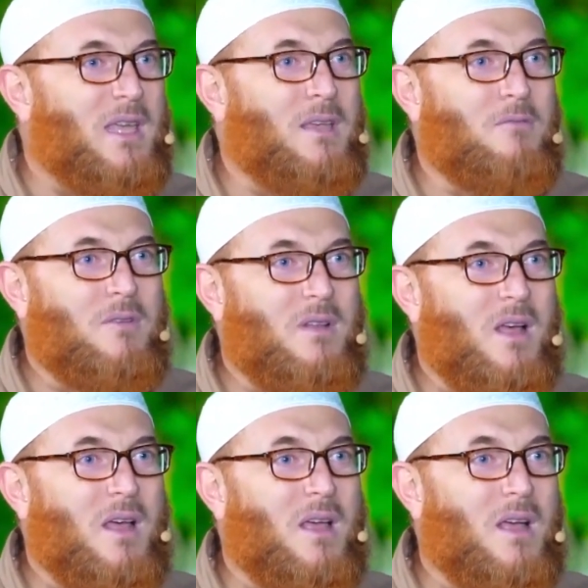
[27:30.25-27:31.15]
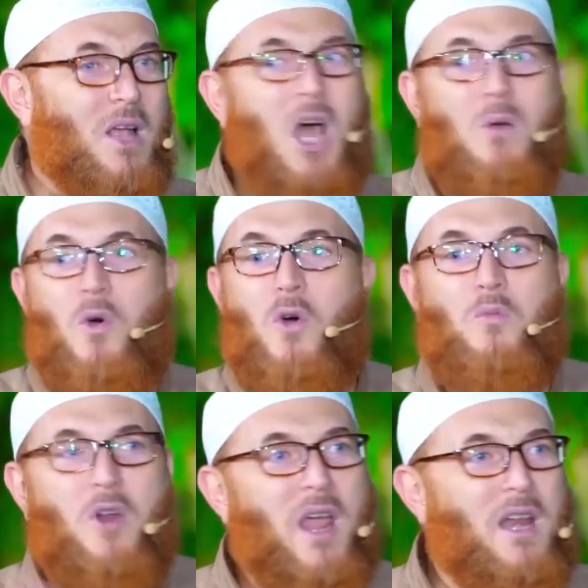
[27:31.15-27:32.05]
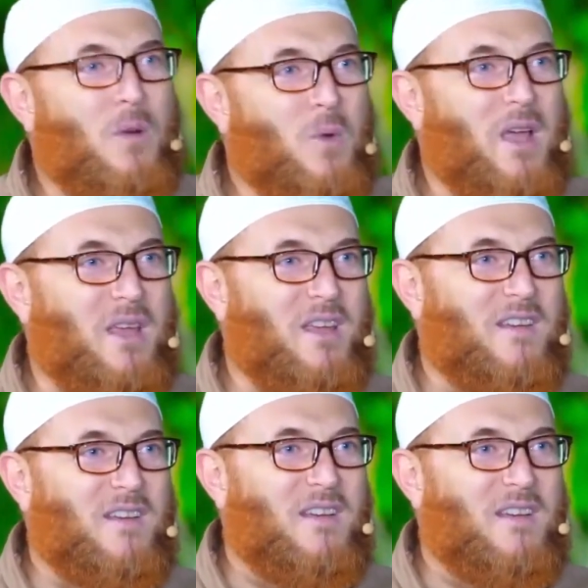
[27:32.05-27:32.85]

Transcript: he would not come home right away.